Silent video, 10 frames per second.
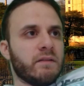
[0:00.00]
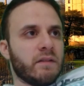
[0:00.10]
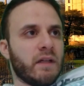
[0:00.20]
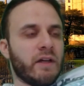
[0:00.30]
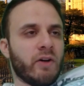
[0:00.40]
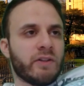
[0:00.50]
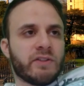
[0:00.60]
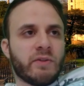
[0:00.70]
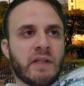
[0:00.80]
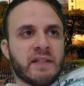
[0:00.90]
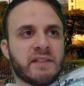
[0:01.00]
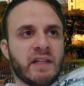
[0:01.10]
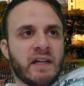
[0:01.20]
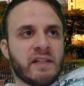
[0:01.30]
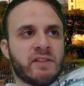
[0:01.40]
I also realized
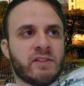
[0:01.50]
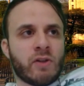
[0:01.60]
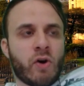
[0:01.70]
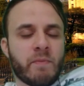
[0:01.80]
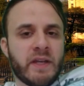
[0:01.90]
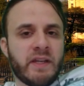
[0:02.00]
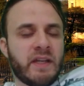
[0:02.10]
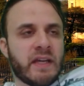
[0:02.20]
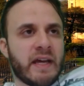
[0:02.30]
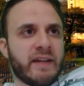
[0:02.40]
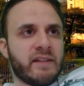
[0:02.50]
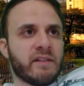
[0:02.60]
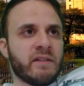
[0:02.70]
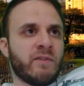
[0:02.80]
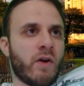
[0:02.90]
there are so many gangs
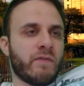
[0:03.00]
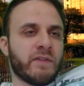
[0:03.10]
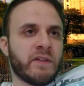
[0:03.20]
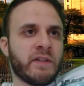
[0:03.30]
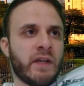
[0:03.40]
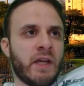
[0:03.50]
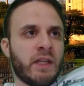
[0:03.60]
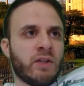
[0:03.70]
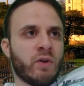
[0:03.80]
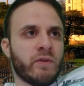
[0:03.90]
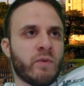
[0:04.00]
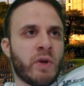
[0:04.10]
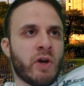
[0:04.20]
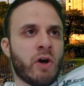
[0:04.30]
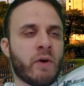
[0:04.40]
involved in Edo.
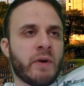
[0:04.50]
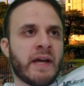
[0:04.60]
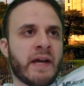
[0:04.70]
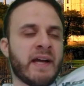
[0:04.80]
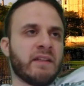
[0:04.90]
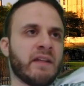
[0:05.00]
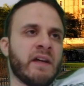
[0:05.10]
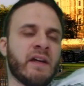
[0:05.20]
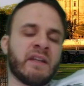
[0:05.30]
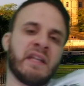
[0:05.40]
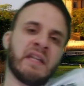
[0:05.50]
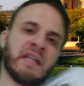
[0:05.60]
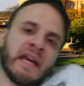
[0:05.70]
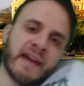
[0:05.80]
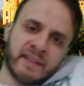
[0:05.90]
We already had a
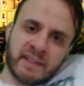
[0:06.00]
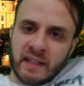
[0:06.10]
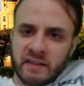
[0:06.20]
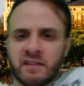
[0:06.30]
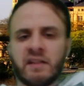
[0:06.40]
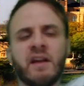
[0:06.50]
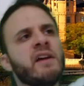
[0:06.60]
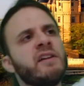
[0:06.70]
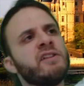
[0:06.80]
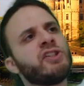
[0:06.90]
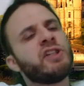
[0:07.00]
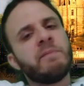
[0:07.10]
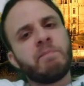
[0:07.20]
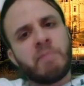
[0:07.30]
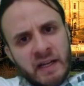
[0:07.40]
gang that
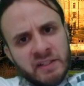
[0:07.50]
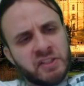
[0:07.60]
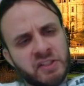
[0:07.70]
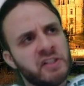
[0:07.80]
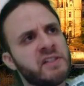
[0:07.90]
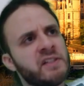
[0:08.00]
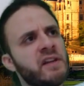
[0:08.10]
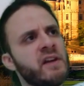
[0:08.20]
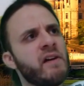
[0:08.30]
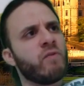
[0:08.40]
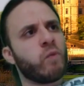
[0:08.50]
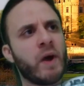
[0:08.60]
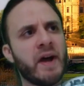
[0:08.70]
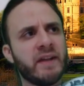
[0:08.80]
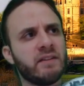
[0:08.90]
Shinpachi's
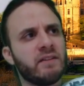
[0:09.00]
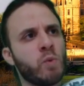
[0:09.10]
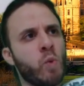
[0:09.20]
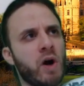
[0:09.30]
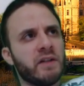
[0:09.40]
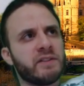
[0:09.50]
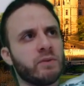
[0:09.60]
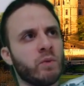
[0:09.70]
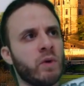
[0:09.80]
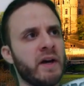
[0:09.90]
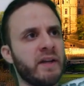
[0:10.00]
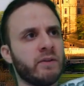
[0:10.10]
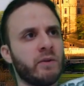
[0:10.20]
friend was, right?